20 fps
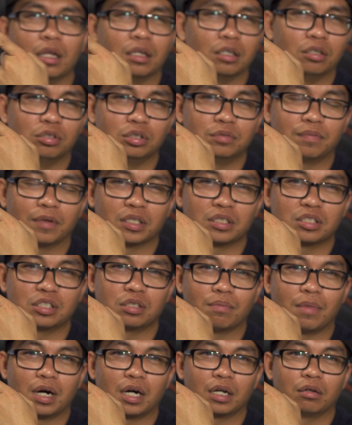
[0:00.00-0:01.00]
Lew's versus
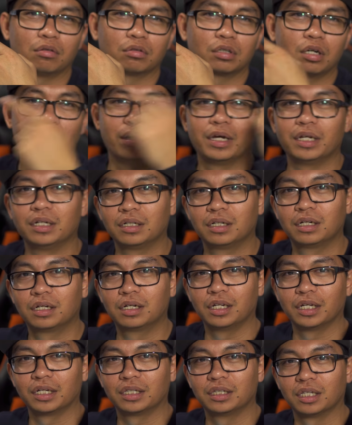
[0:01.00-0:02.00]
Shimano, go ahead and
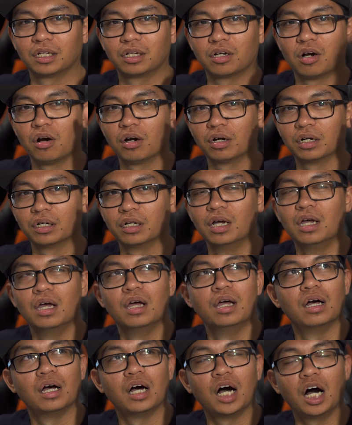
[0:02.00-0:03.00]
click the card
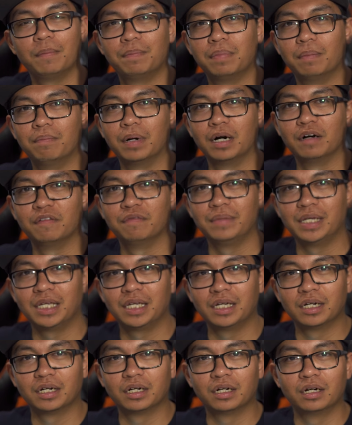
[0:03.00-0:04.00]
up above me
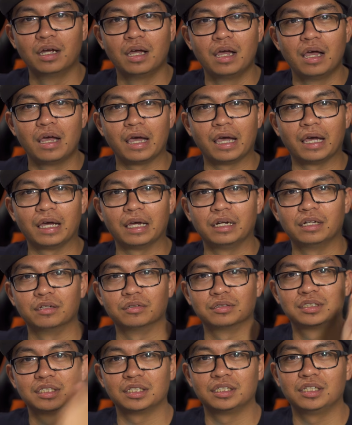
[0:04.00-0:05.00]
here and
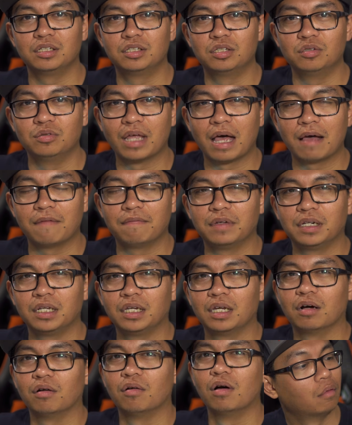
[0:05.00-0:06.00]
it'll send you to that
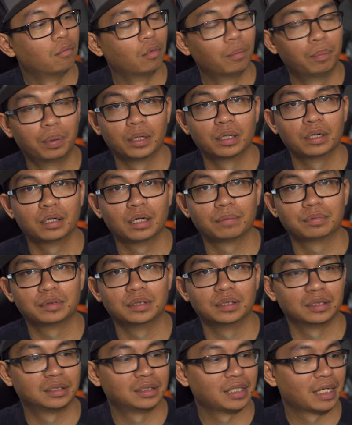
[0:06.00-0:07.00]
video. We'll put it up
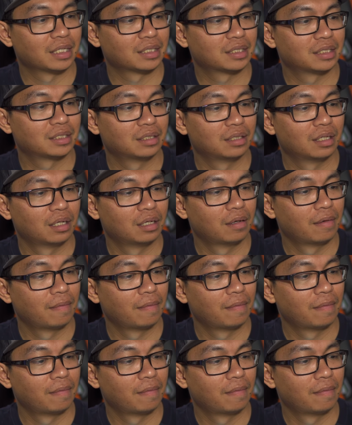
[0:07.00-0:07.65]
to the test,